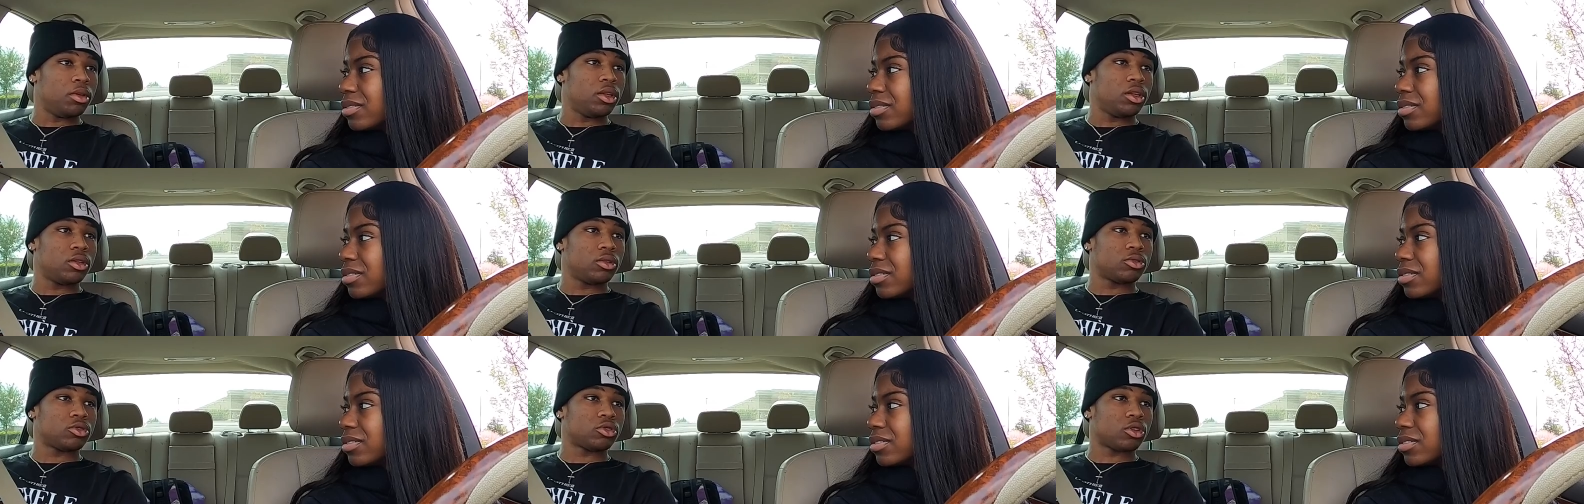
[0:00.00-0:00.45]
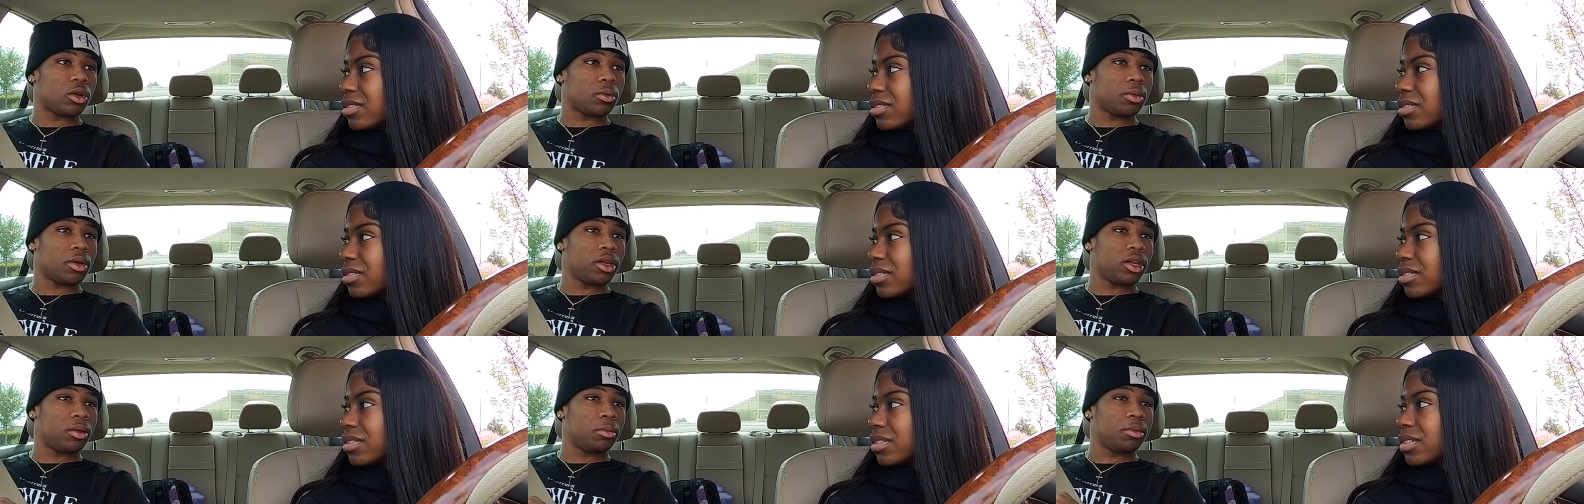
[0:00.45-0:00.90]
Speaker 1: medium
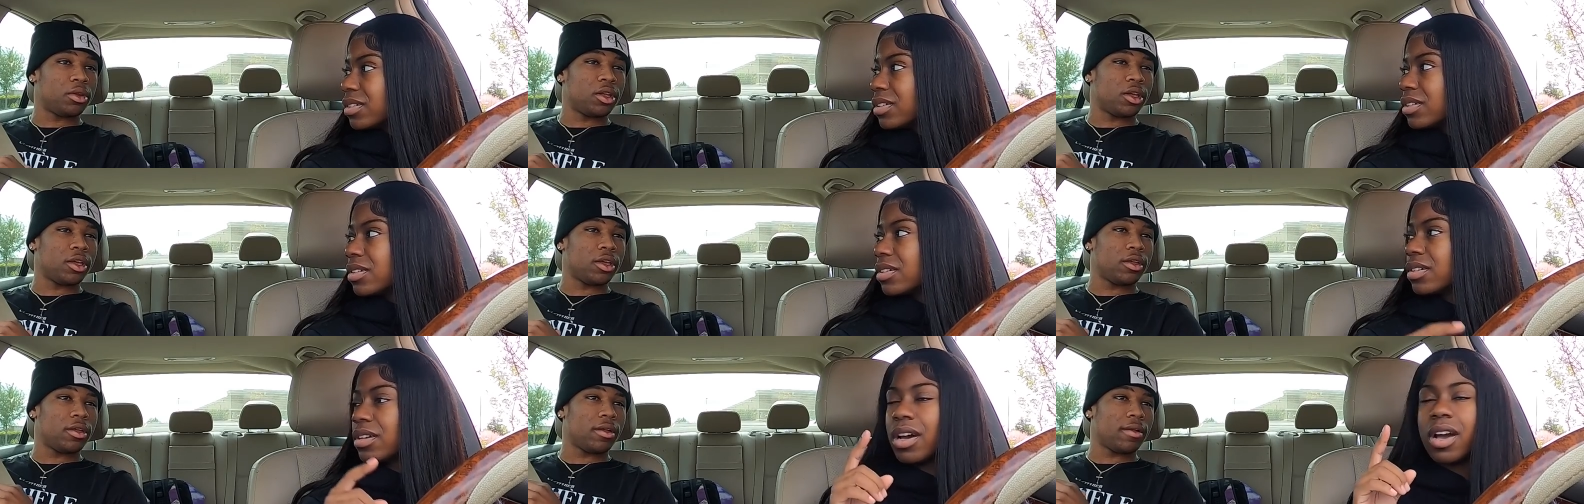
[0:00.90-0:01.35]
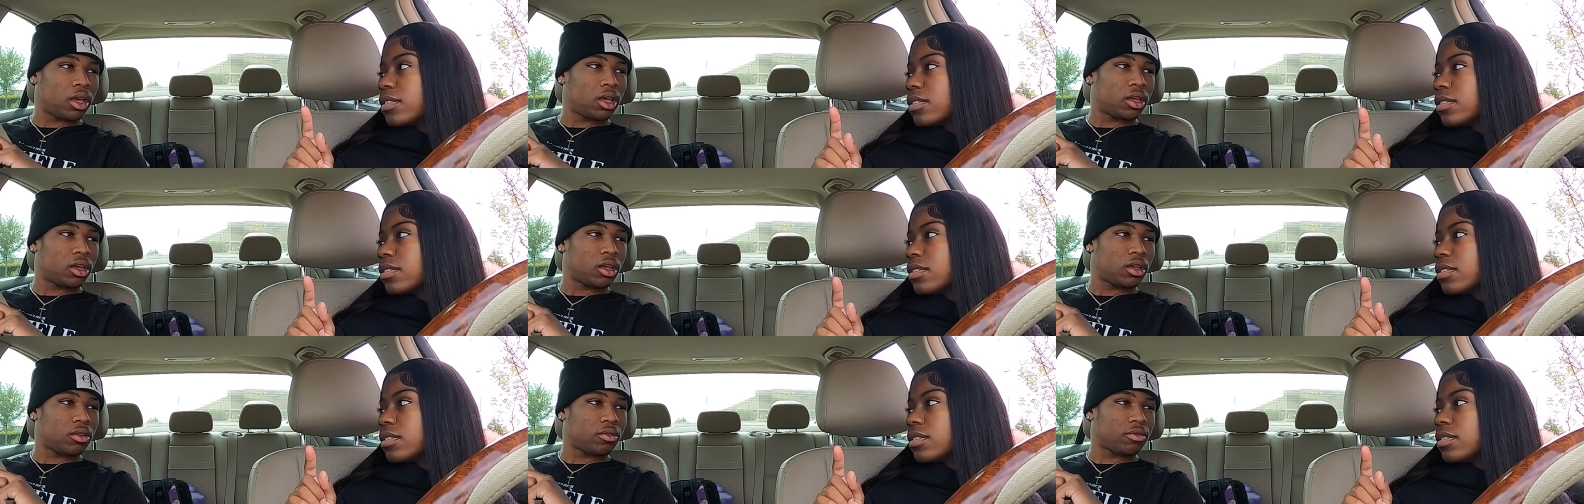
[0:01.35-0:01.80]
strawberry lemonade,
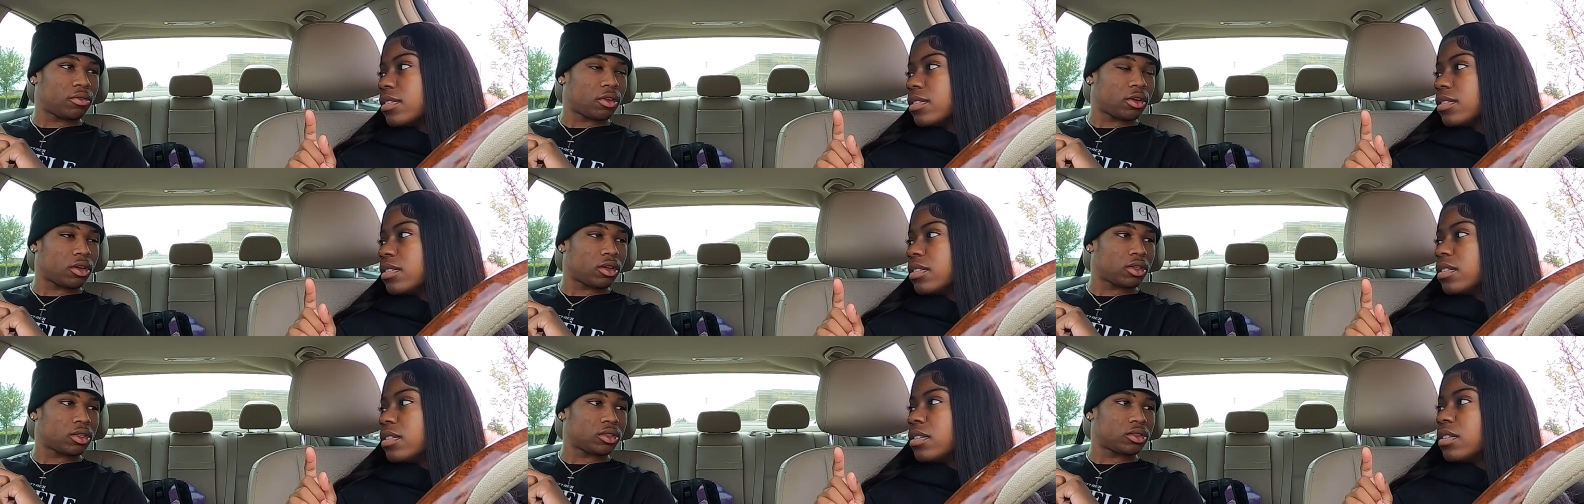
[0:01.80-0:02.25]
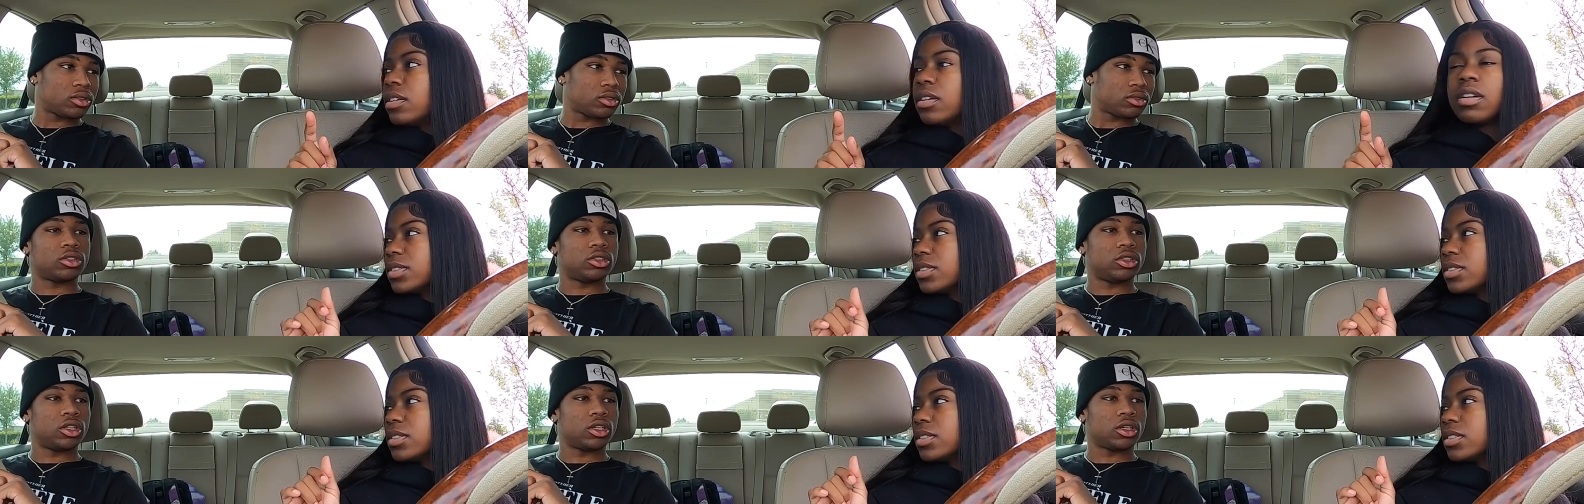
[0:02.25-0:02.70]
baconator
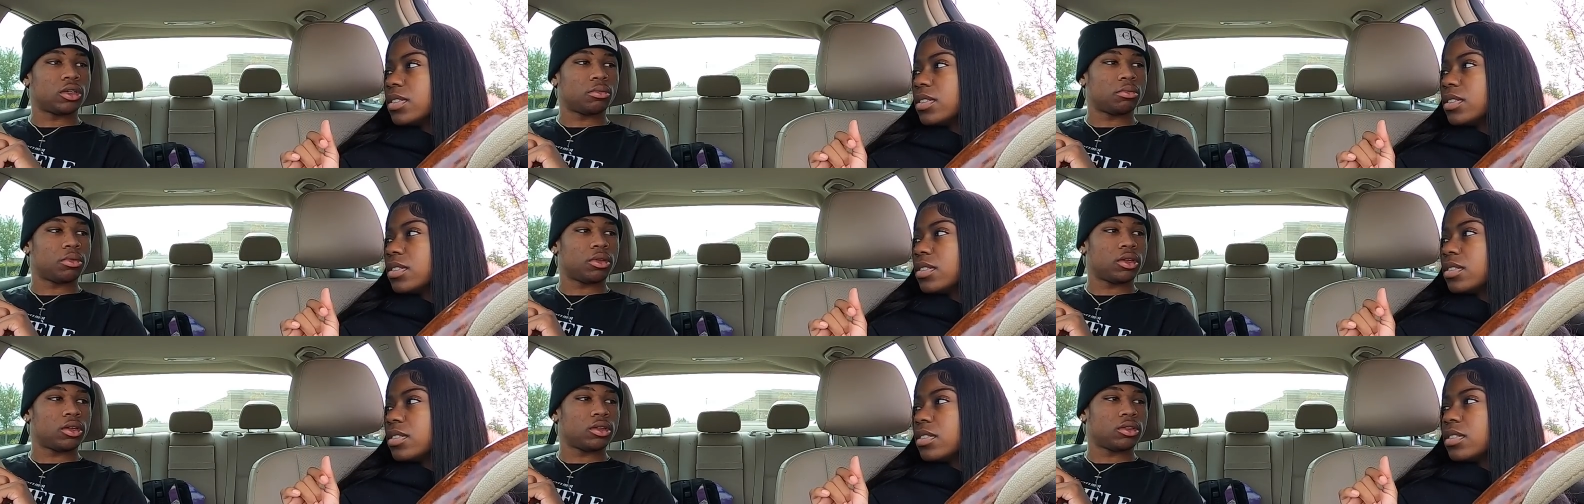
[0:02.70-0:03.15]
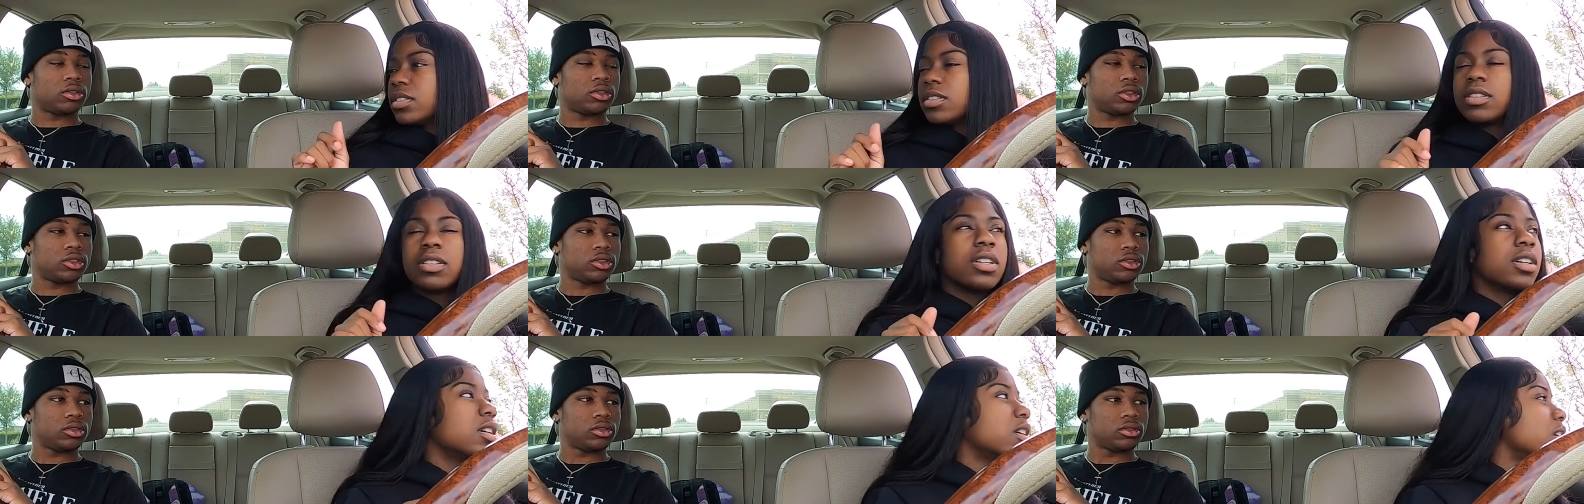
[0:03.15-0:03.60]
fries, a
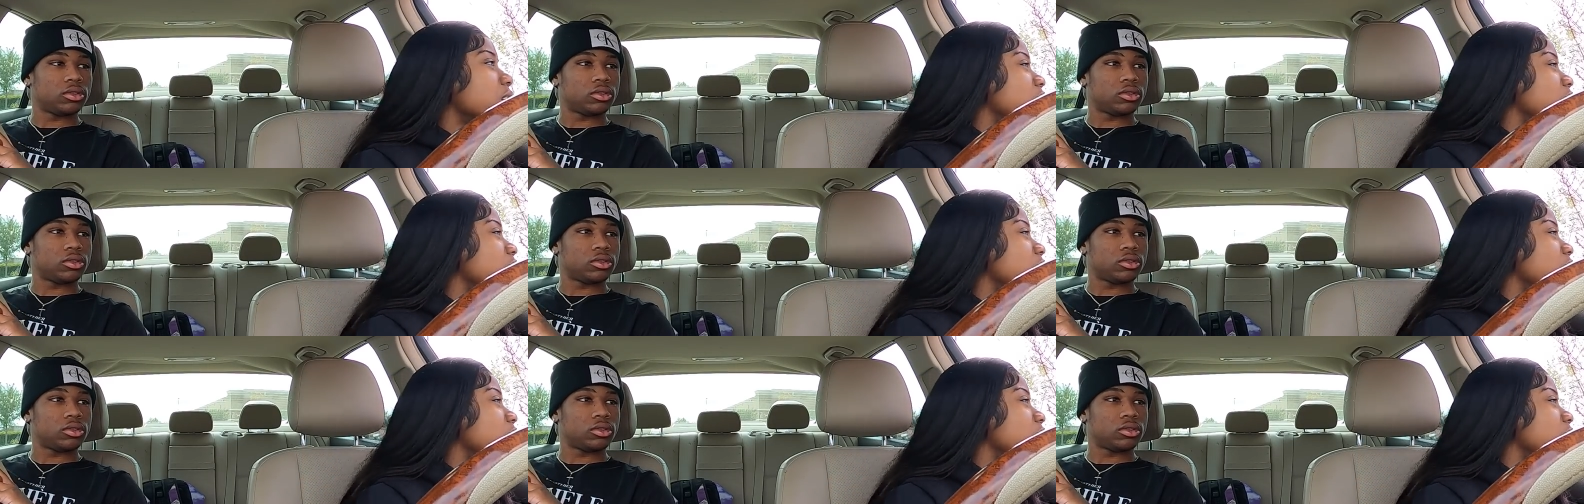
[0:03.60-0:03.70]
chicken